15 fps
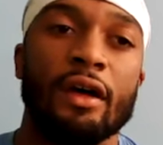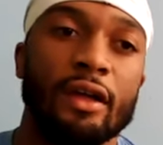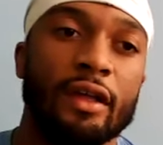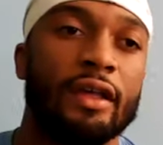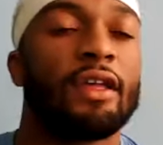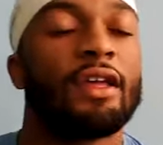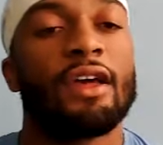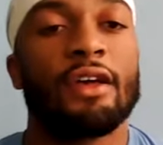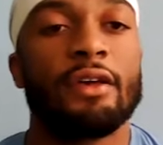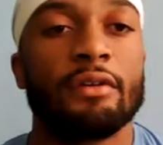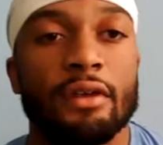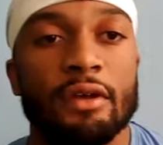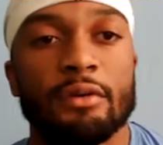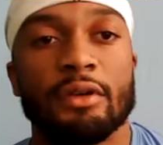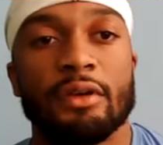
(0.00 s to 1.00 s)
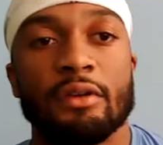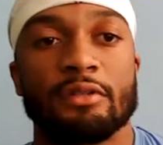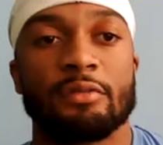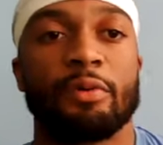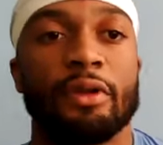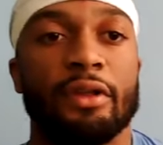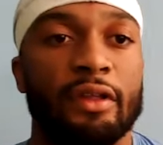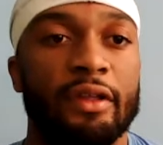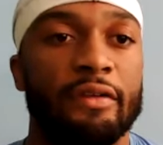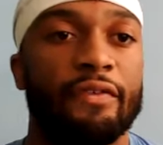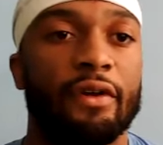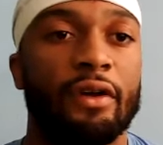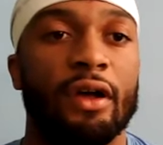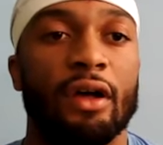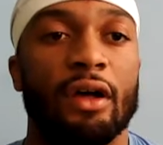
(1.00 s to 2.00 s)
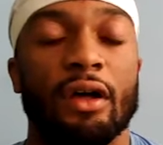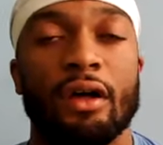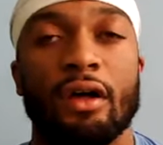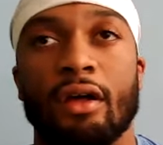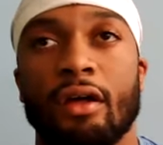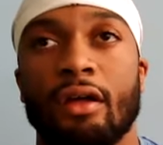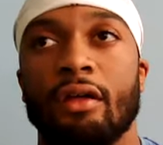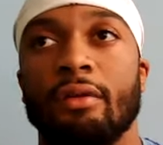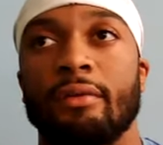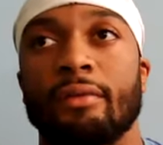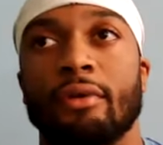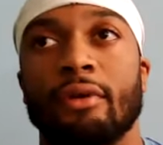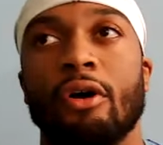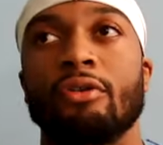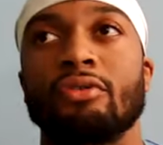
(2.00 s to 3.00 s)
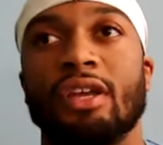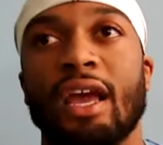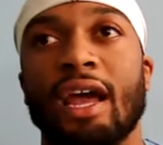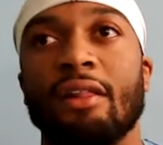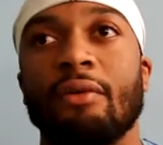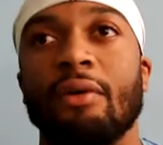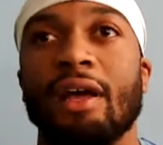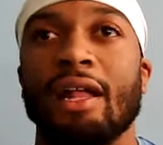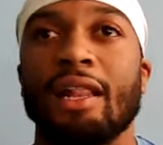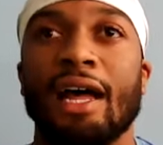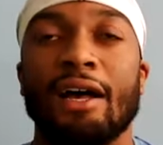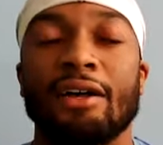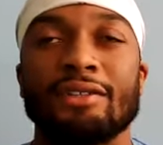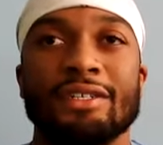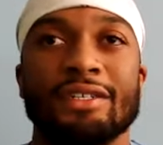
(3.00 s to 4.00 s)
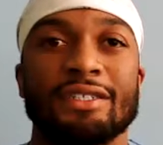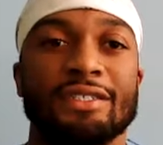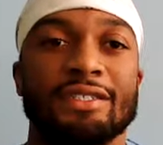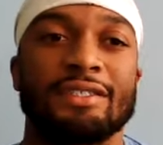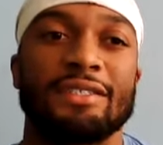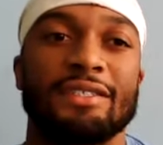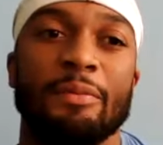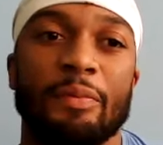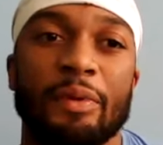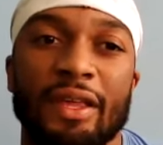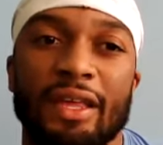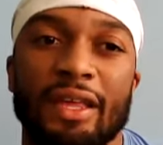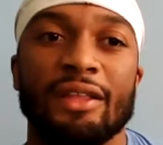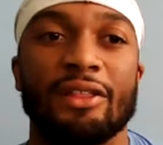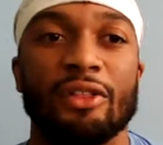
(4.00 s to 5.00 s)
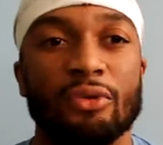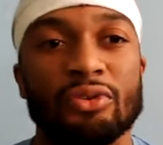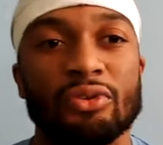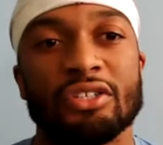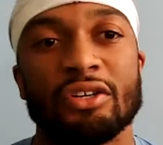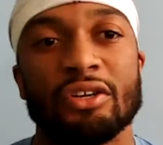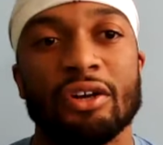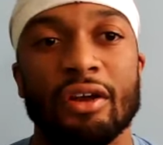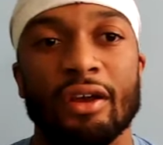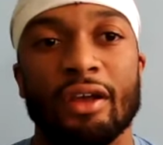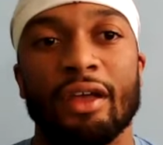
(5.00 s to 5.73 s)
Yeah, it was pretty different. Coach Galloway allows us to be looser,